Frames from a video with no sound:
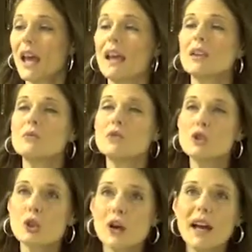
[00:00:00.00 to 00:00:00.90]
And
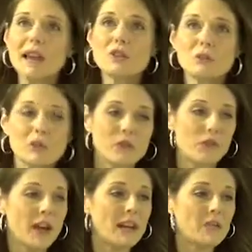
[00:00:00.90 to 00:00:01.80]
try to
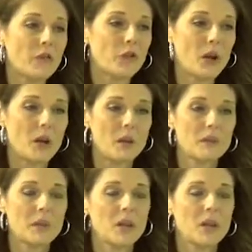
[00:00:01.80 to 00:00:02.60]
refrain from